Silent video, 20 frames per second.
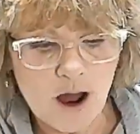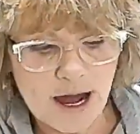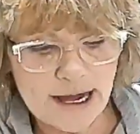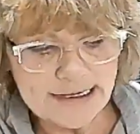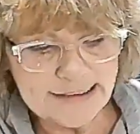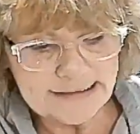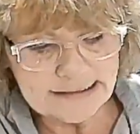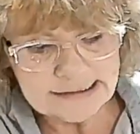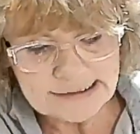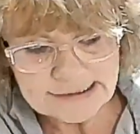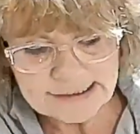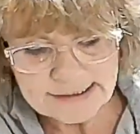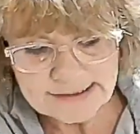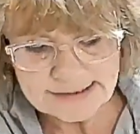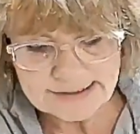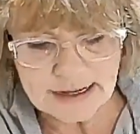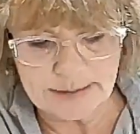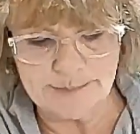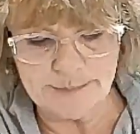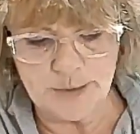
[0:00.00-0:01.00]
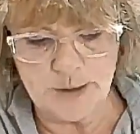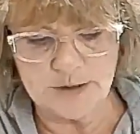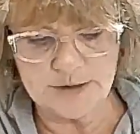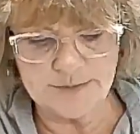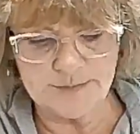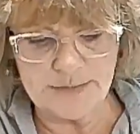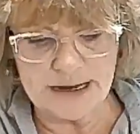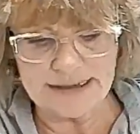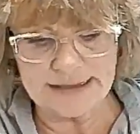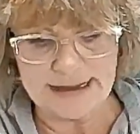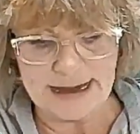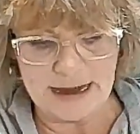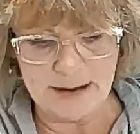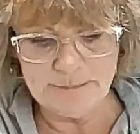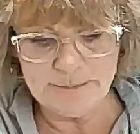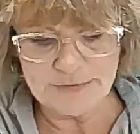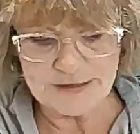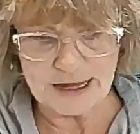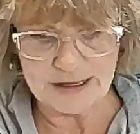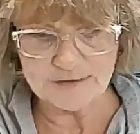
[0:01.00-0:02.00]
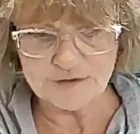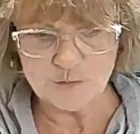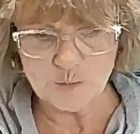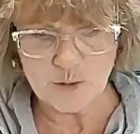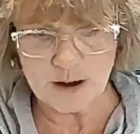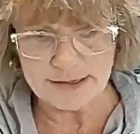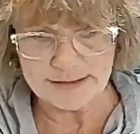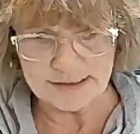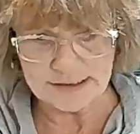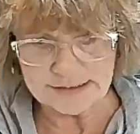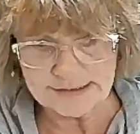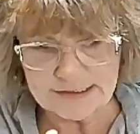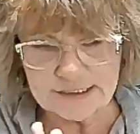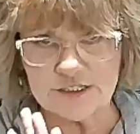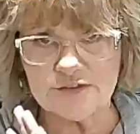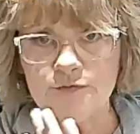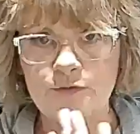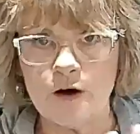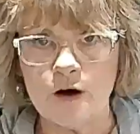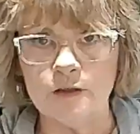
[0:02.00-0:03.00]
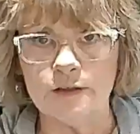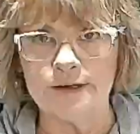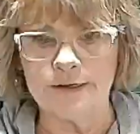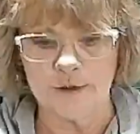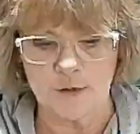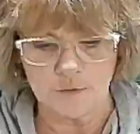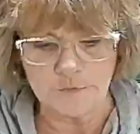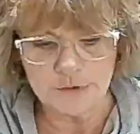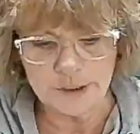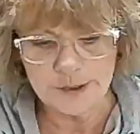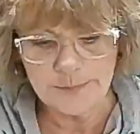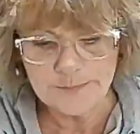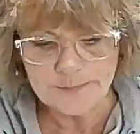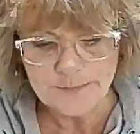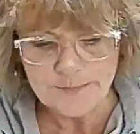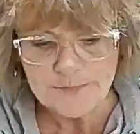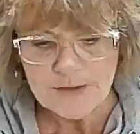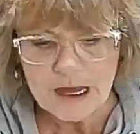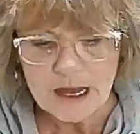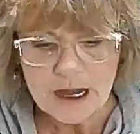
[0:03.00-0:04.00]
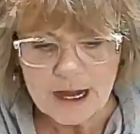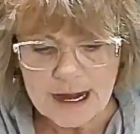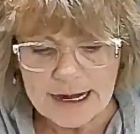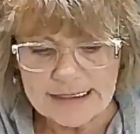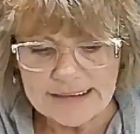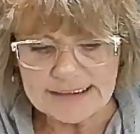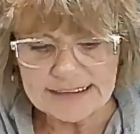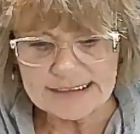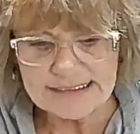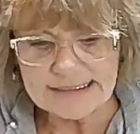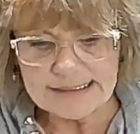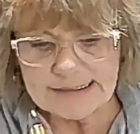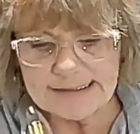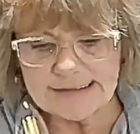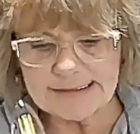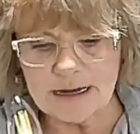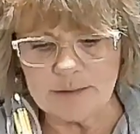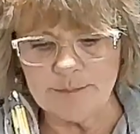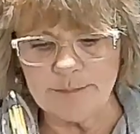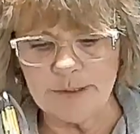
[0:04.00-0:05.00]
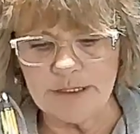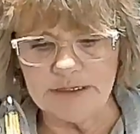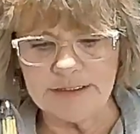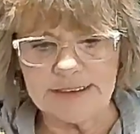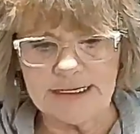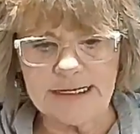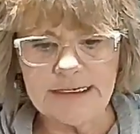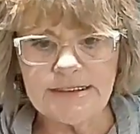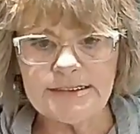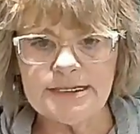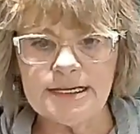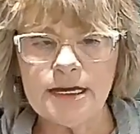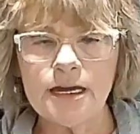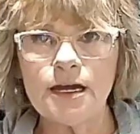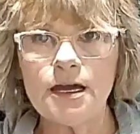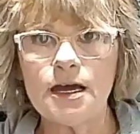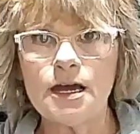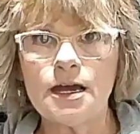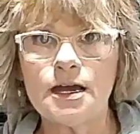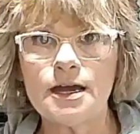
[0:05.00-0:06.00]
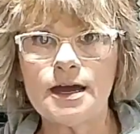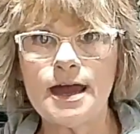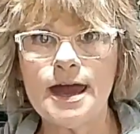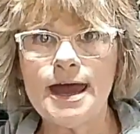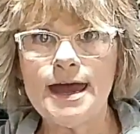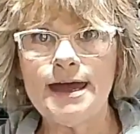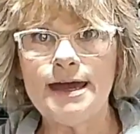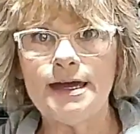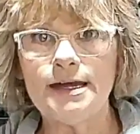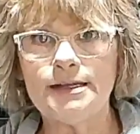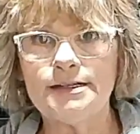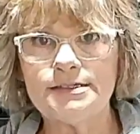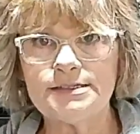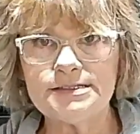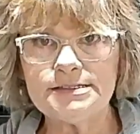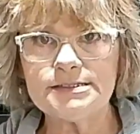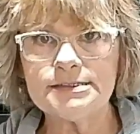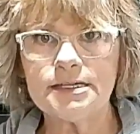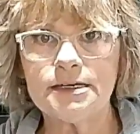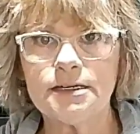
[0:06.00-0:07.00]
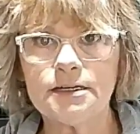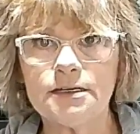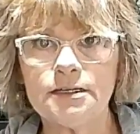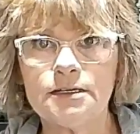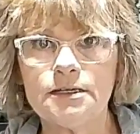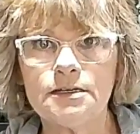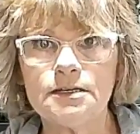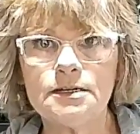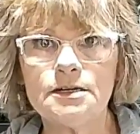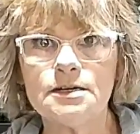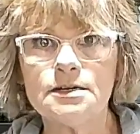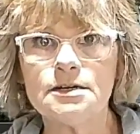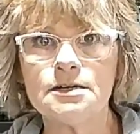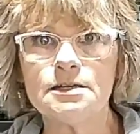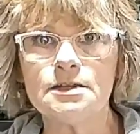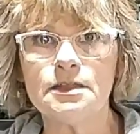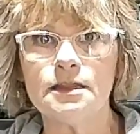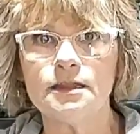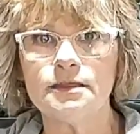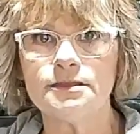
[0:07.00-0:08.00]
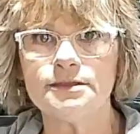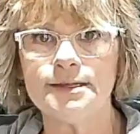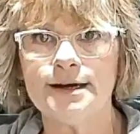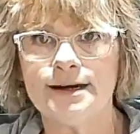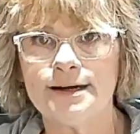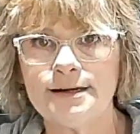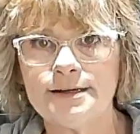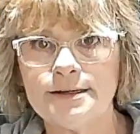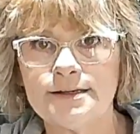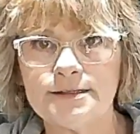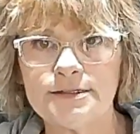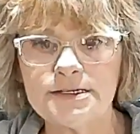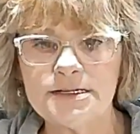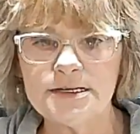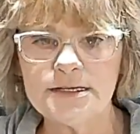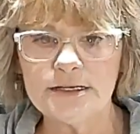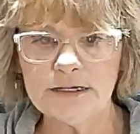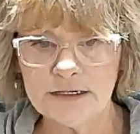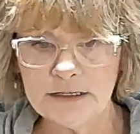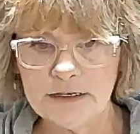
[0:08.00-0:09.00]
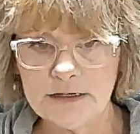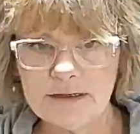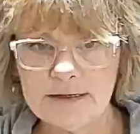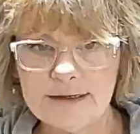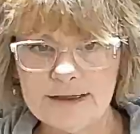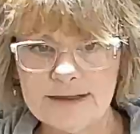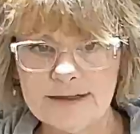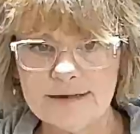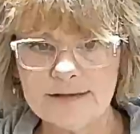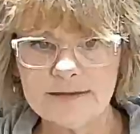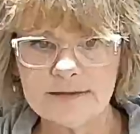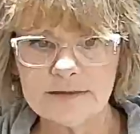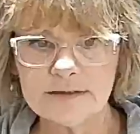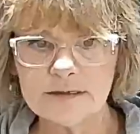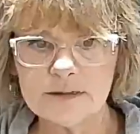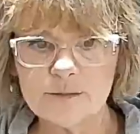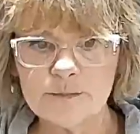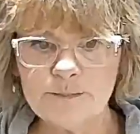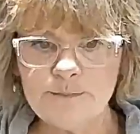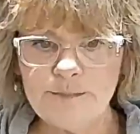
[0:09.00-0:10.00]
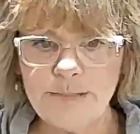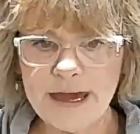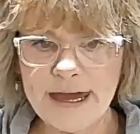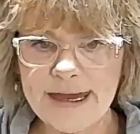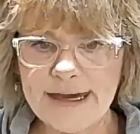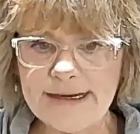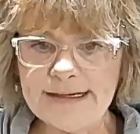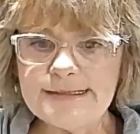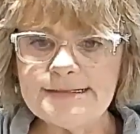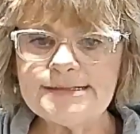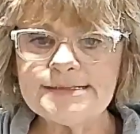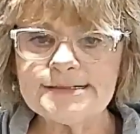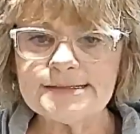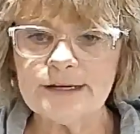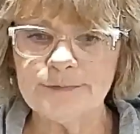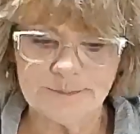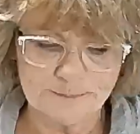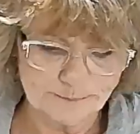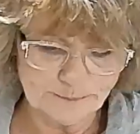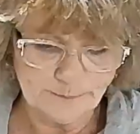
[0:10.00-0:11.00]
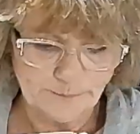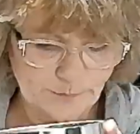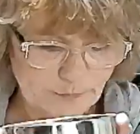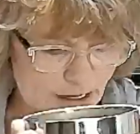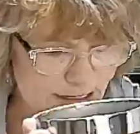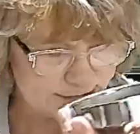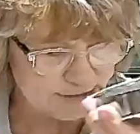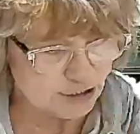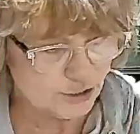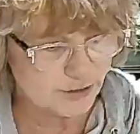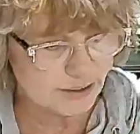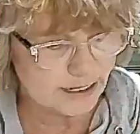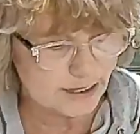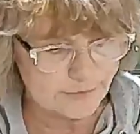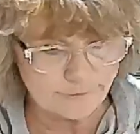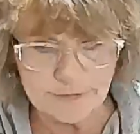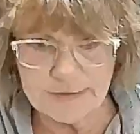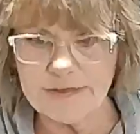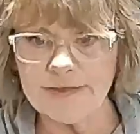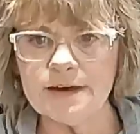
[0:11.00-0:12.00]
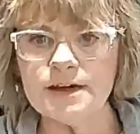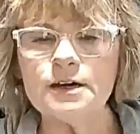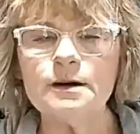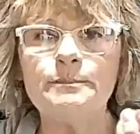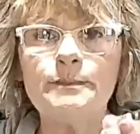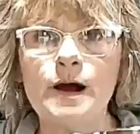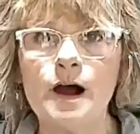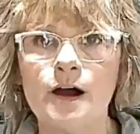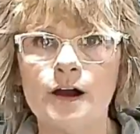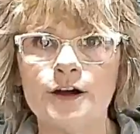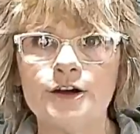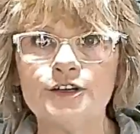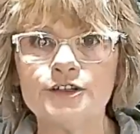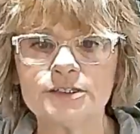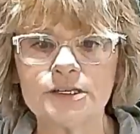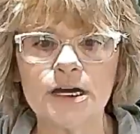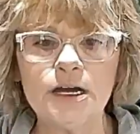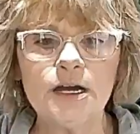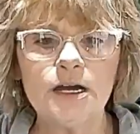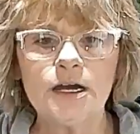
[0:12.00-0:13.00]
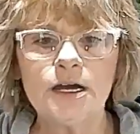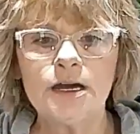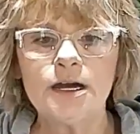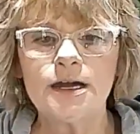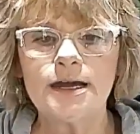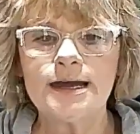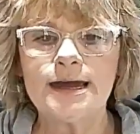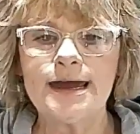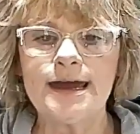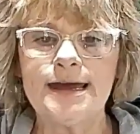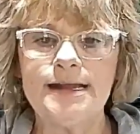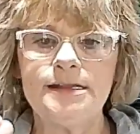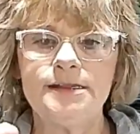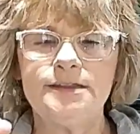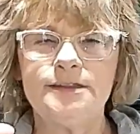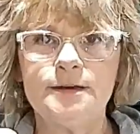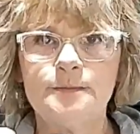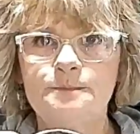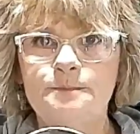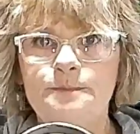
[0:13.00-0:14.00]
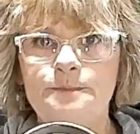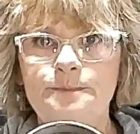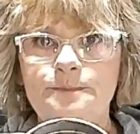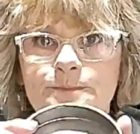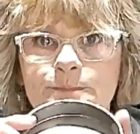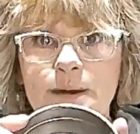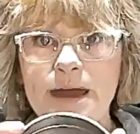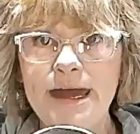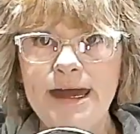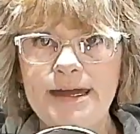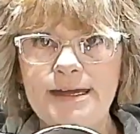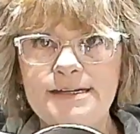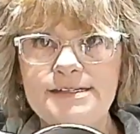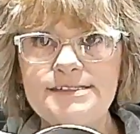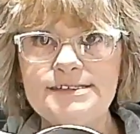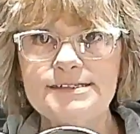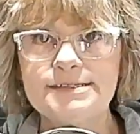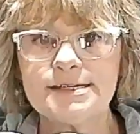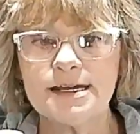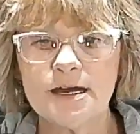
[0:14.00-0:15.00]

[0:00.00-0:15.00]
I disassembled my lamp. That's why this is falling over. I disassembled it, and the base, I took everything apart, and the base